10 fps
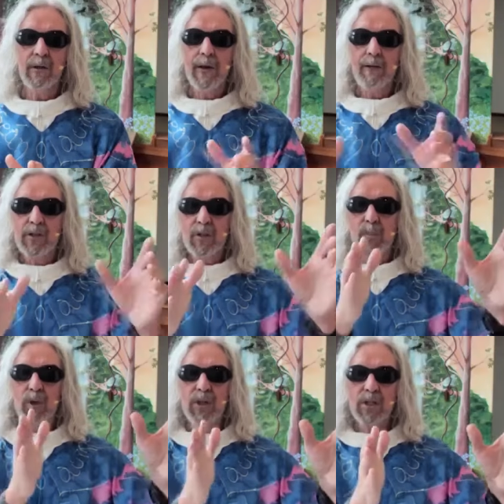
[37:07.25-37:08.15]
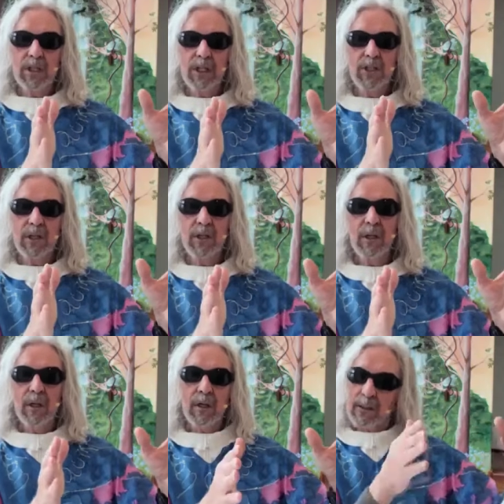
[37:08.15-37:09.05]
If it's a Buddhist teaching,
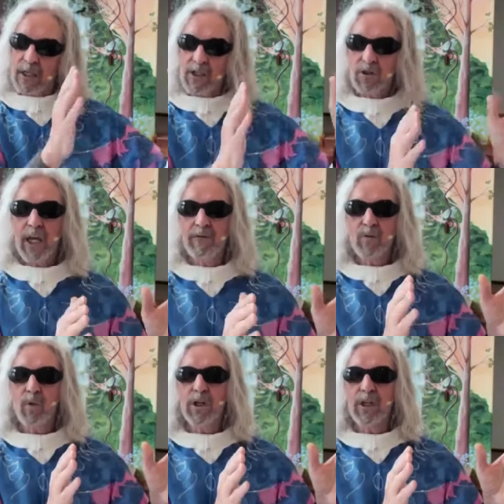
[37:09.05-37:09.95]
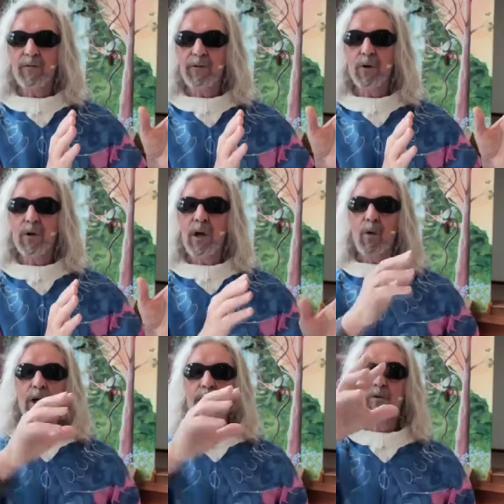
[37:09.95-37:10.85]
that's great. If it's working for you,
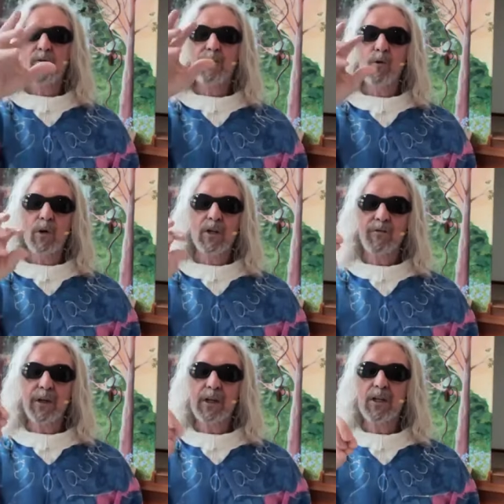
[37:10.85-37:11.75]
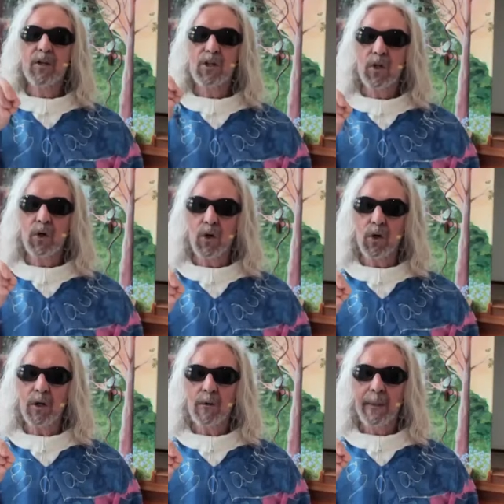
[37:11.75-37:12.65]
whatever food is feeding your soul
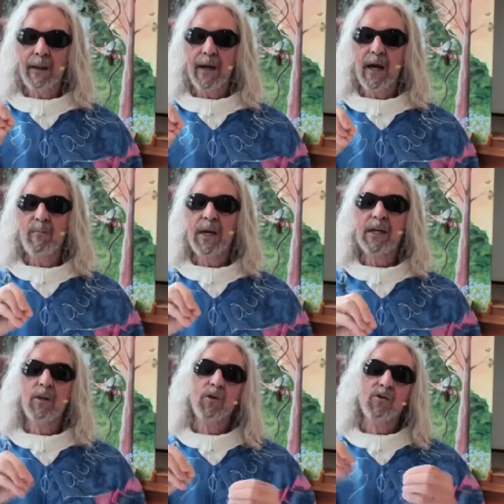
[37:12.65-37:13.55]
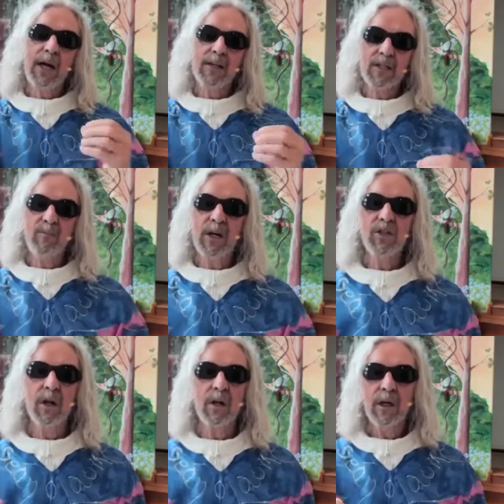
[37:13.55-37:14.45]
and making you
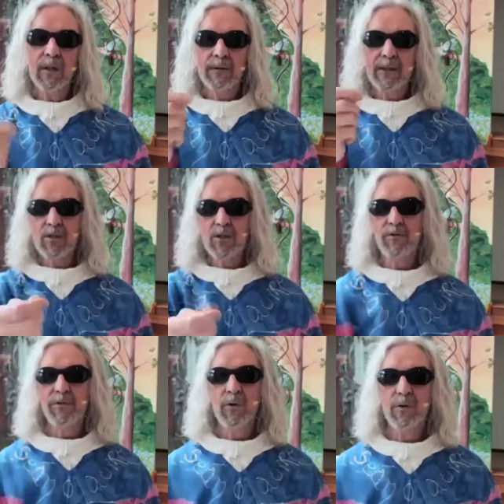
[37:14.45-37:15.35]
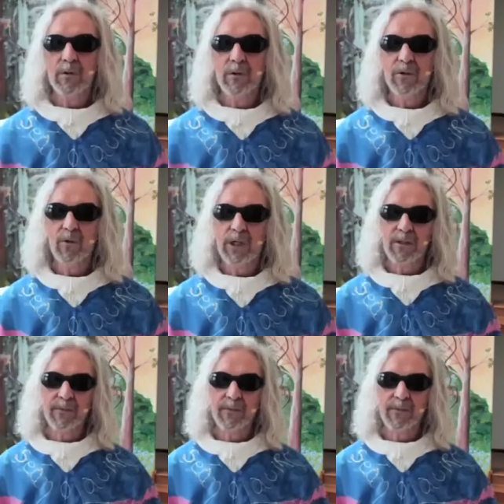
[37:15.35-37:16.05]
transdimensional, that's the food to eat.